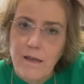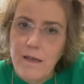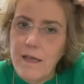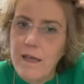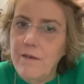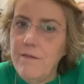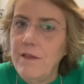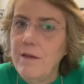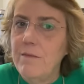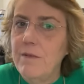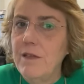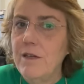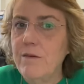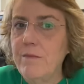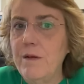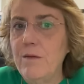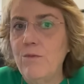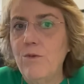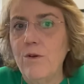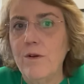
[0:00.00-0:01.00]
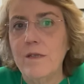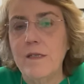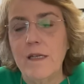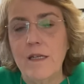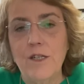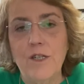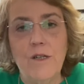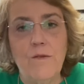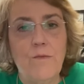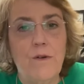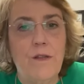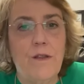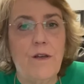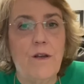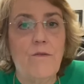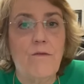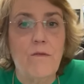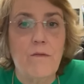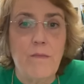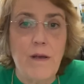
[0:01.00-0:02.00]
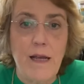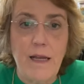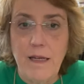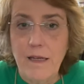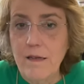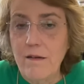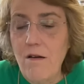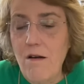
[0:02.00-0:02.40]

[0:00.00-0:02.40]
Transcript: Give them a little bit more attention when they're remaining